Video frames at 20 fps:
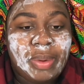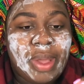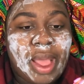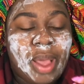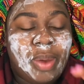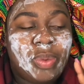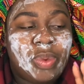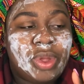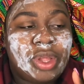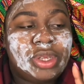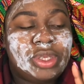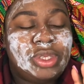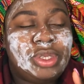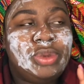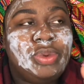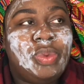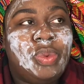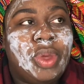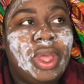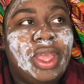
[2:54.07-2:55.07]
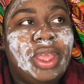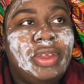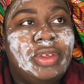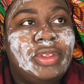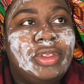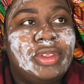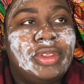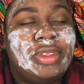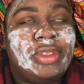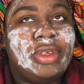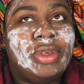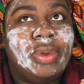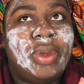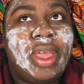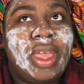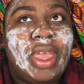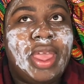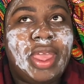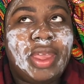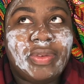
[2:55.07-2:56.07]
I want to wait until
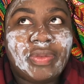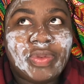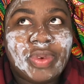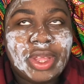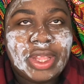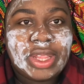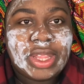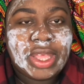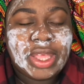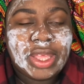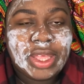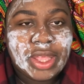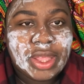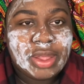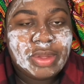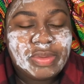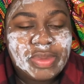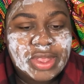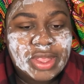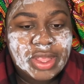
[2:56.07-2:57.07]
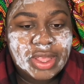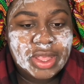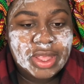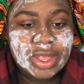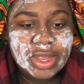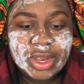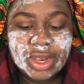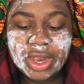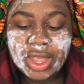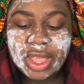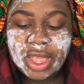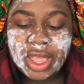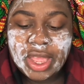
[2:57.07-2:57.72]
everything comes in